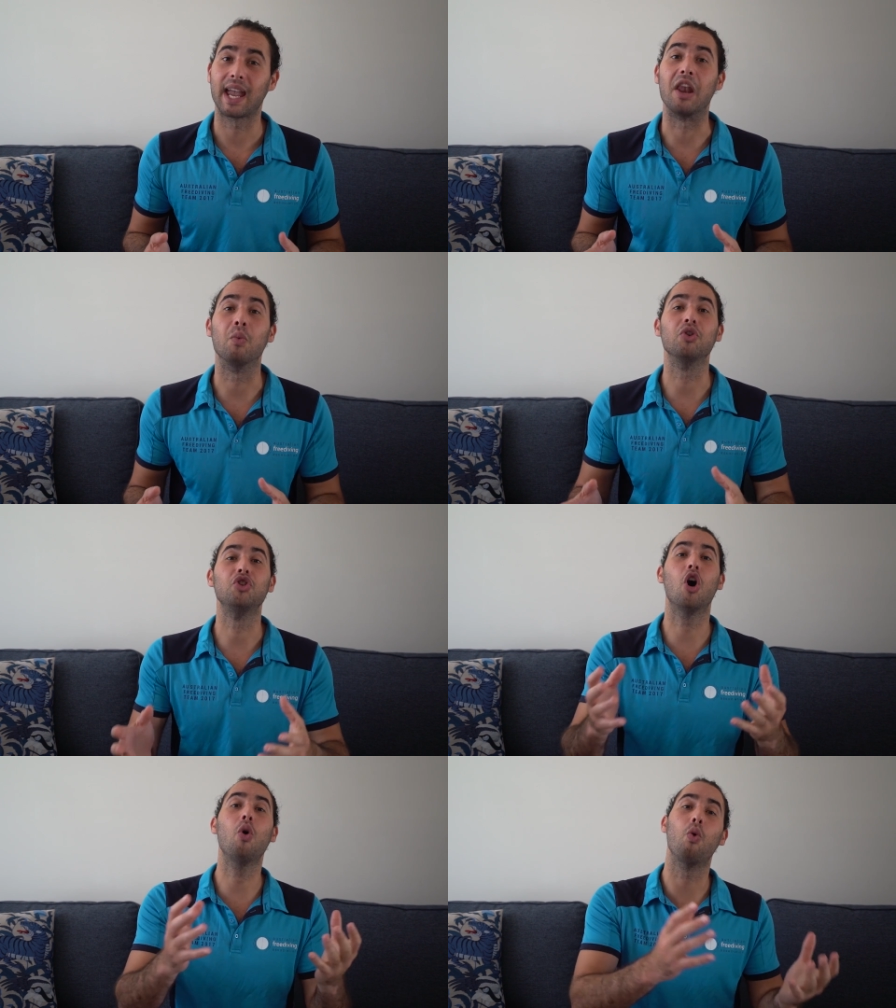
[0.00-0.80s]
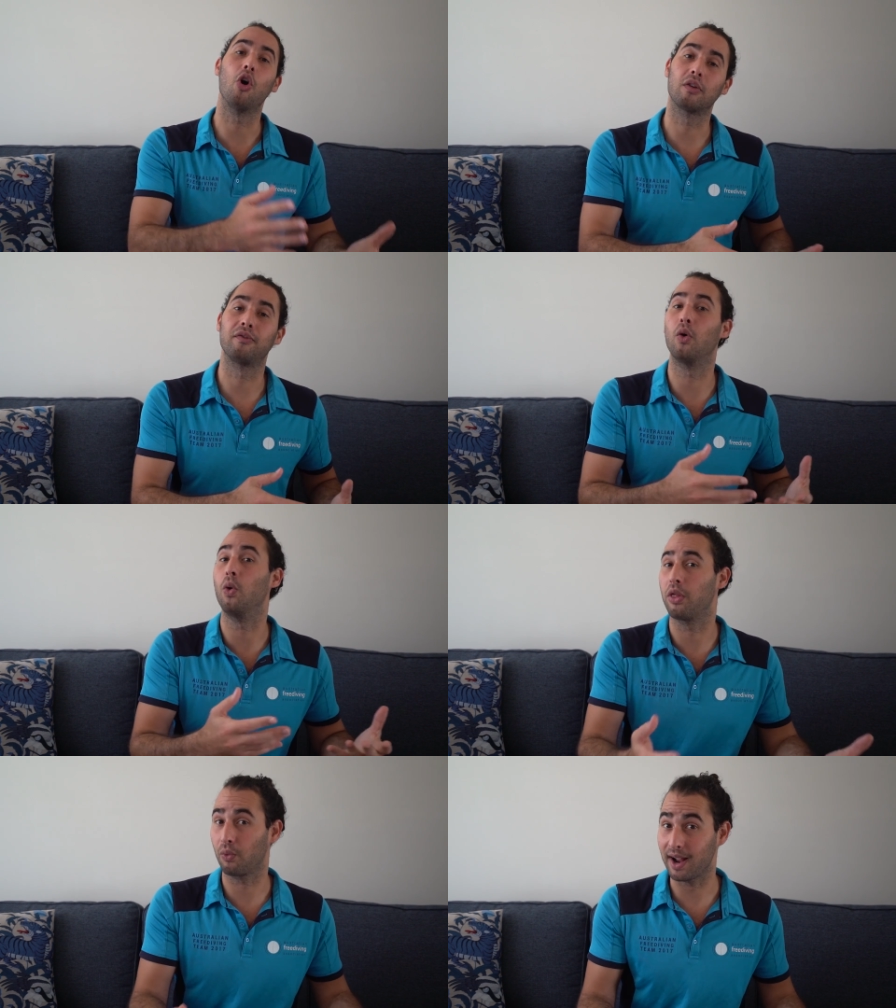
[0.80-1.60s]
and it would not work for
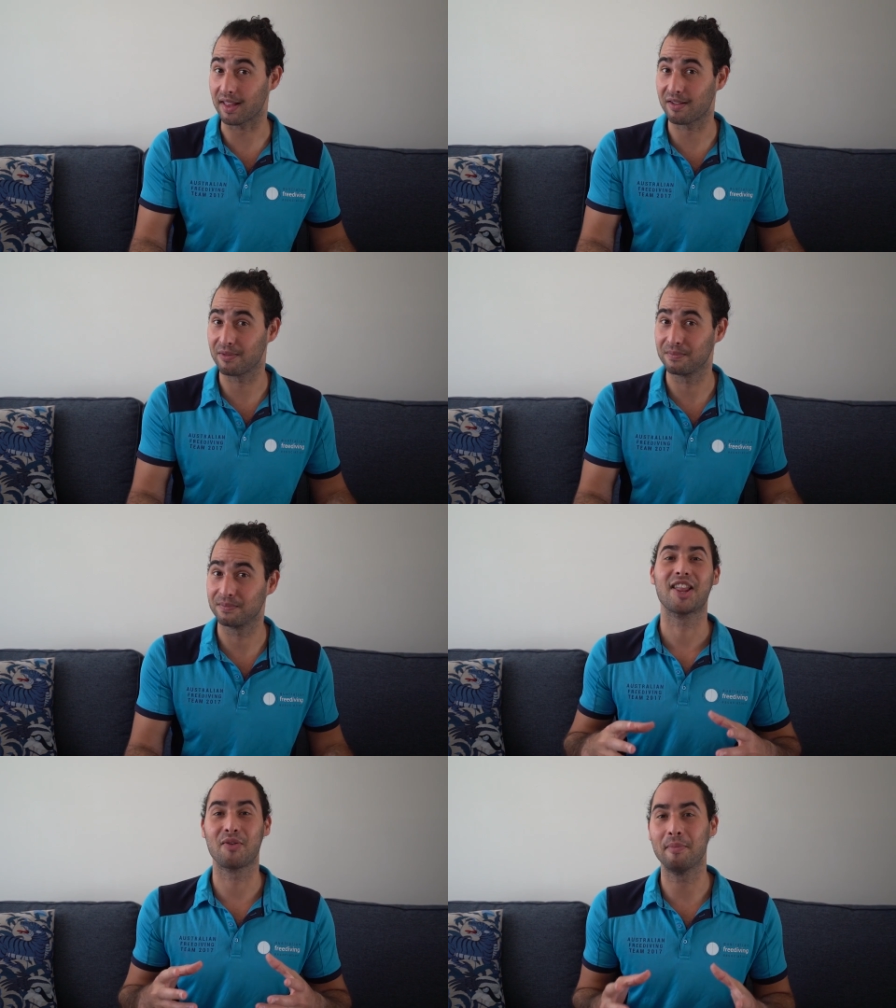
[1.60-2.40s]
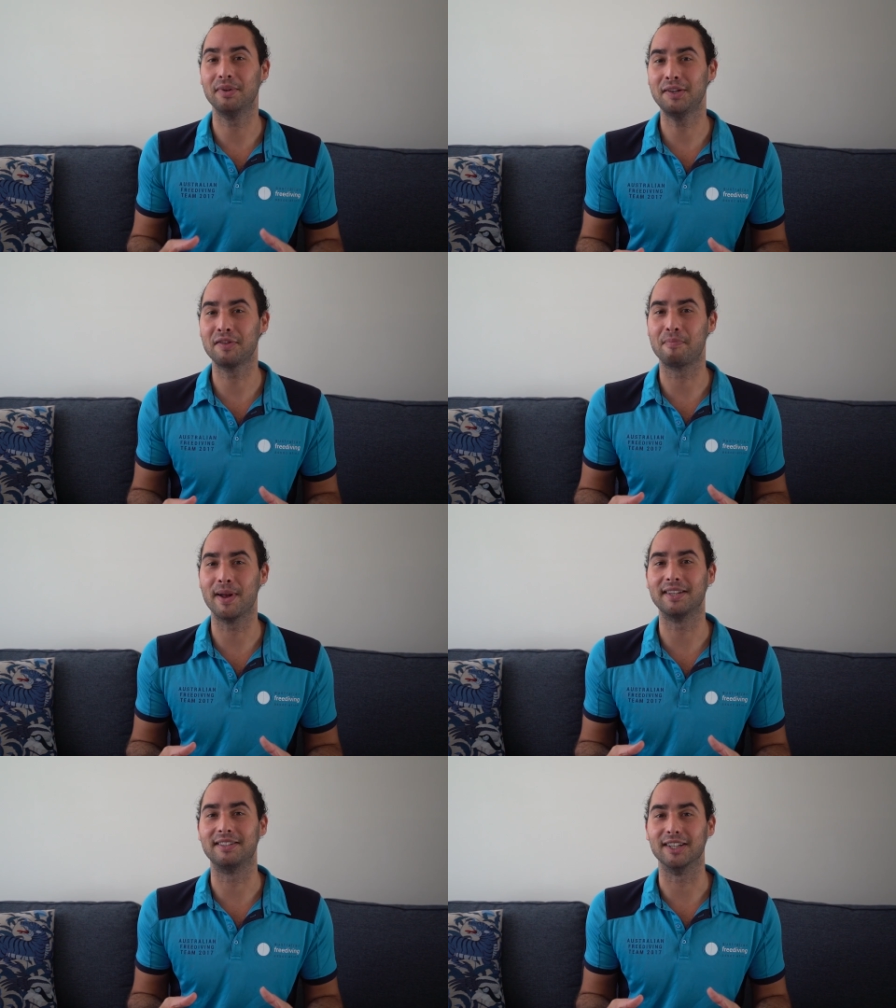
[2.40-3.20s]
all the rest. So I believe it's
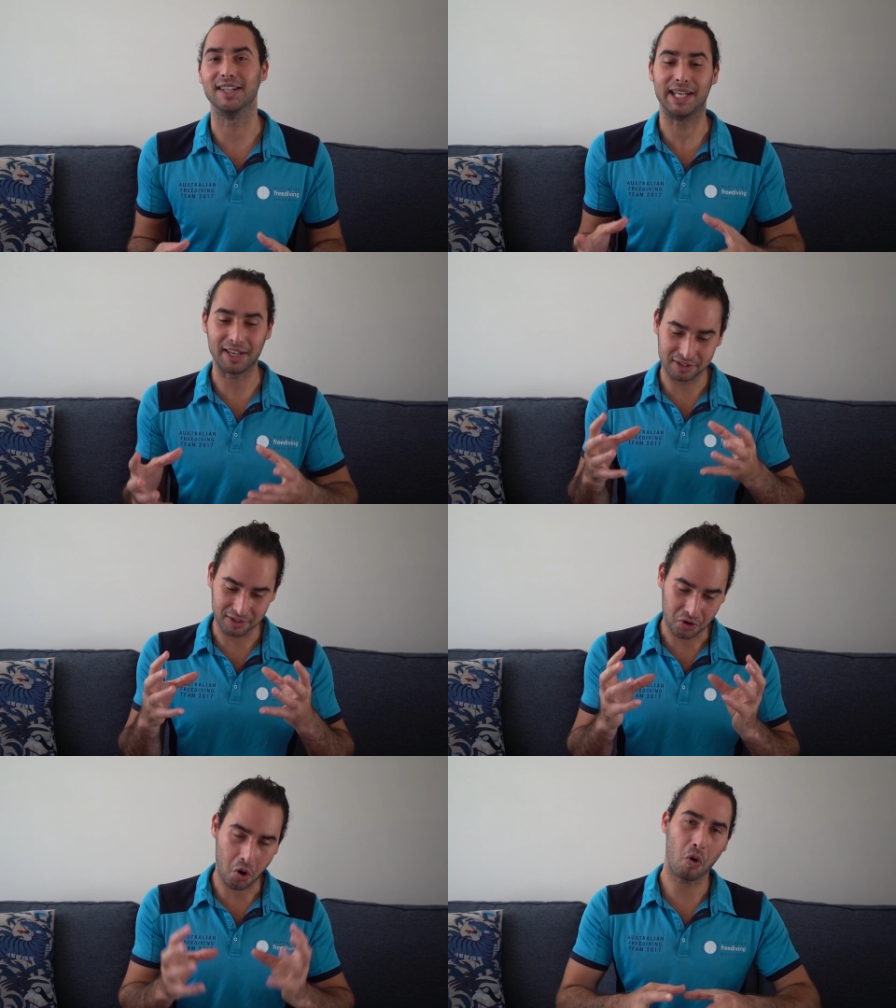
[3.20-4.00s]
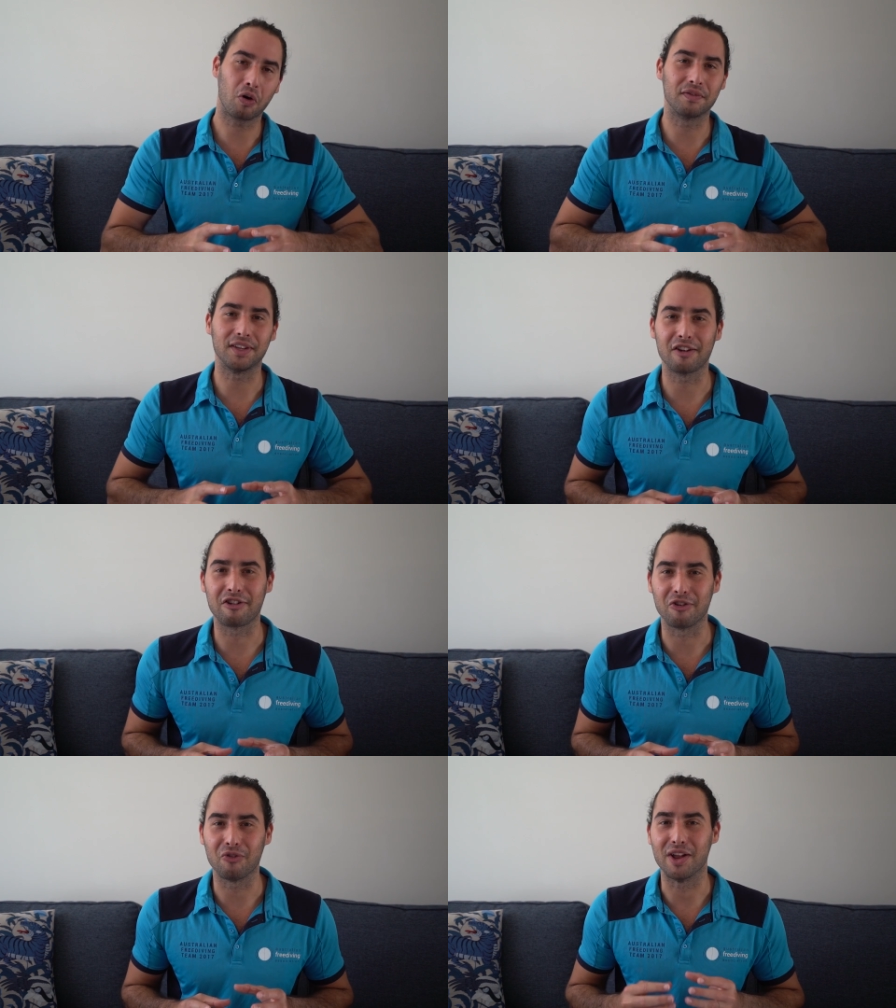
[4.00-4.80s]
better to get to the core of the
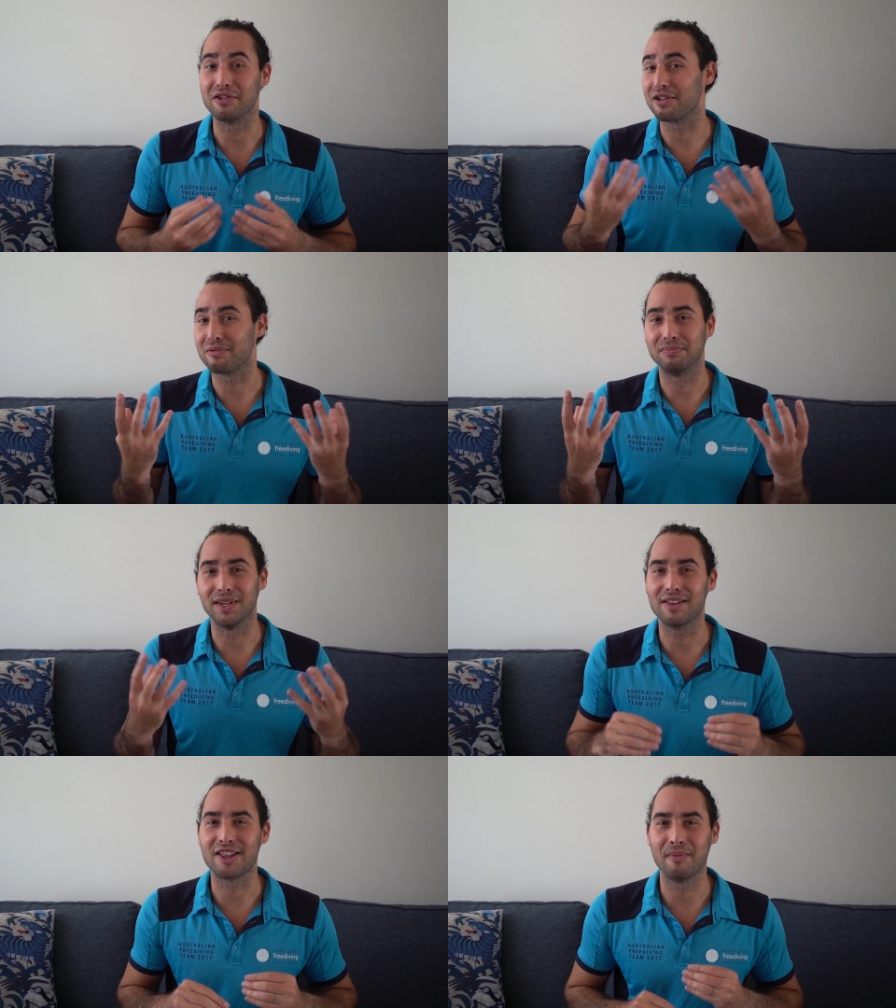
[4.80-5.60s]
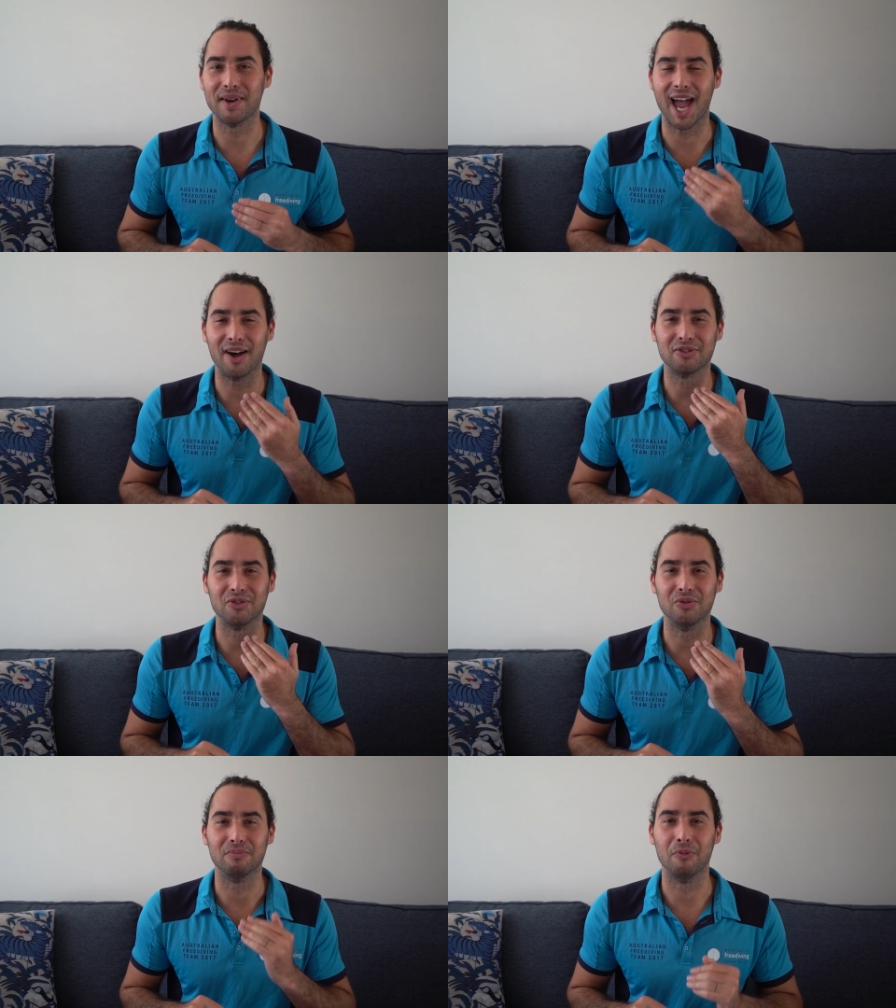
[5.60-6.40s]
issue and just teach someone how
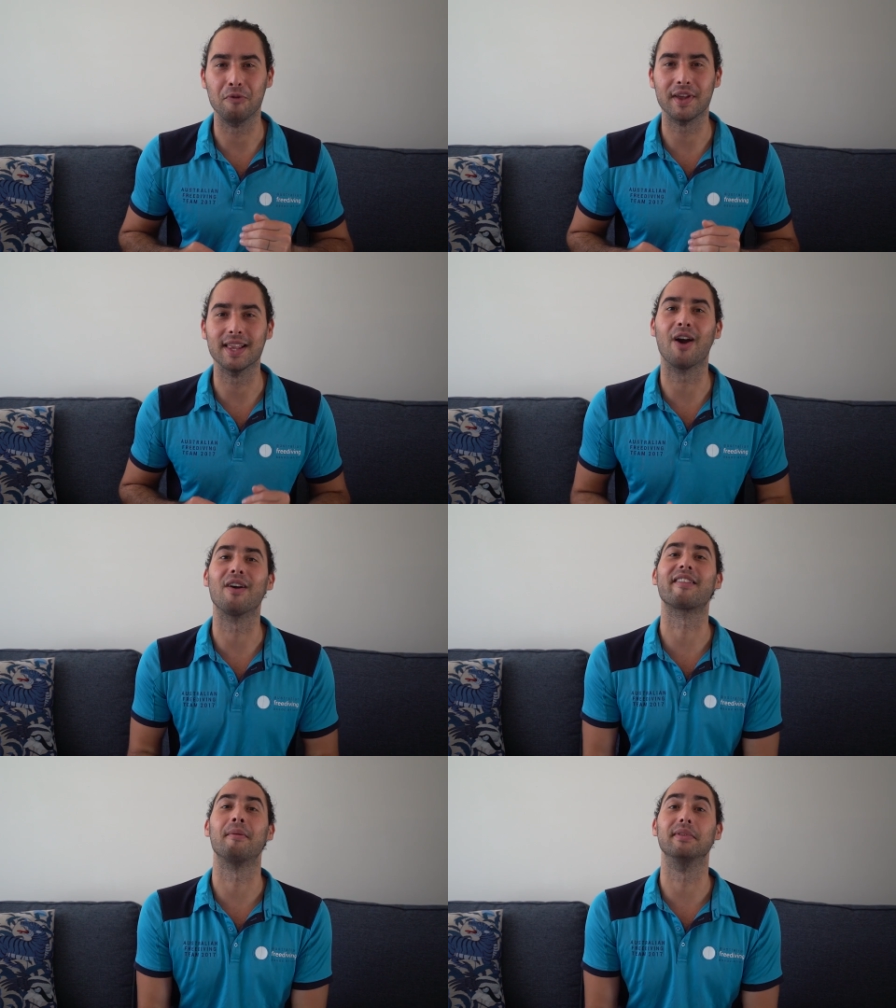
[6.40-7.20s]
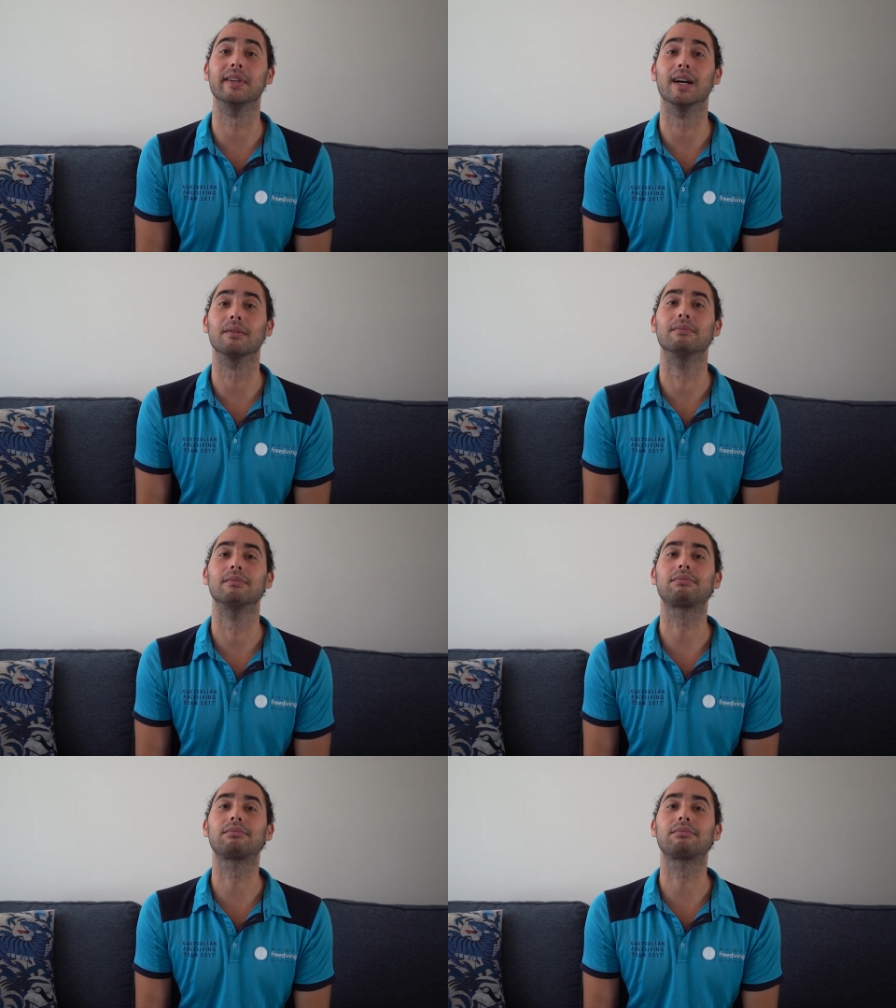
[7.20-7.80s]
to move their larynx up and down.